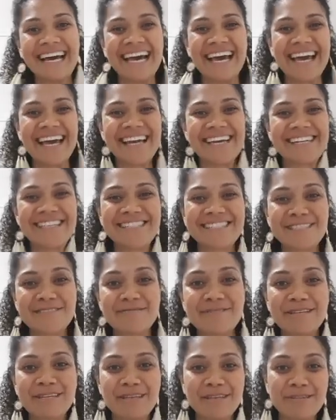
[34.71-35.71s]
And to
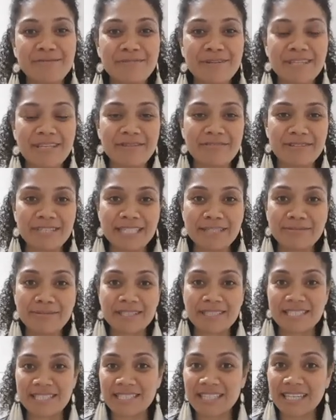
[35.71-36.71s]
begin with, I really
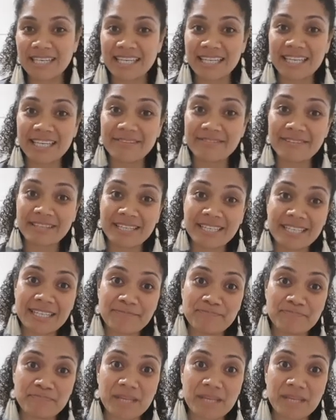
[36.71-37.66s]
wanted to give an